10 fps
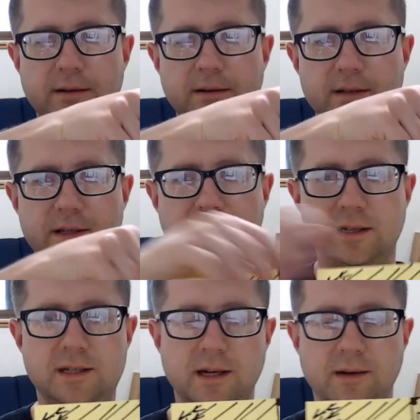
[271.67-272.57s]
Still the
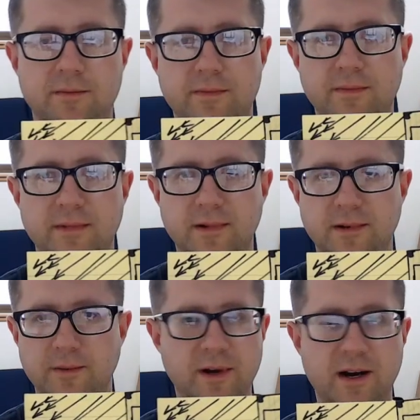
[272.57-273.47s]
same.
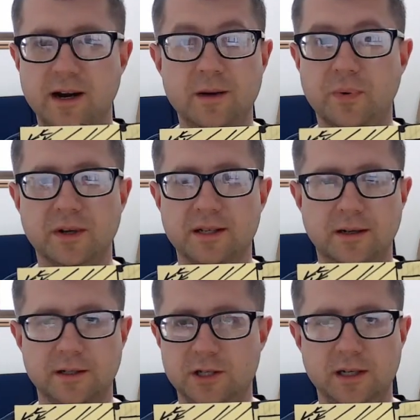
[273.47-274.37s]
No matter how you print it
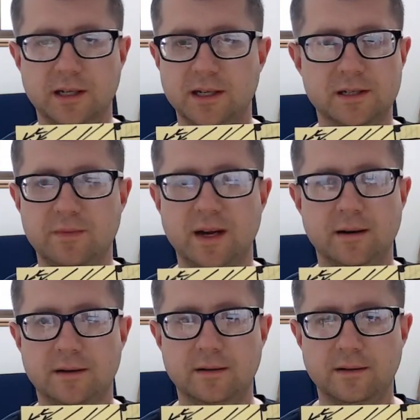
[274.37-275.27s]
on the sheet, it doesn't
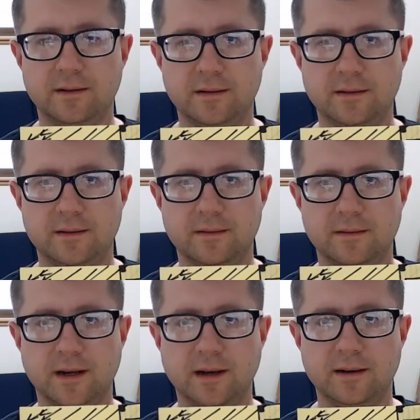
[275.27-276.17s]
matter.
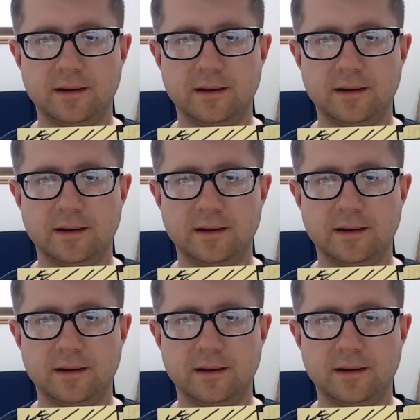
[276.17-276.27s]
Okay?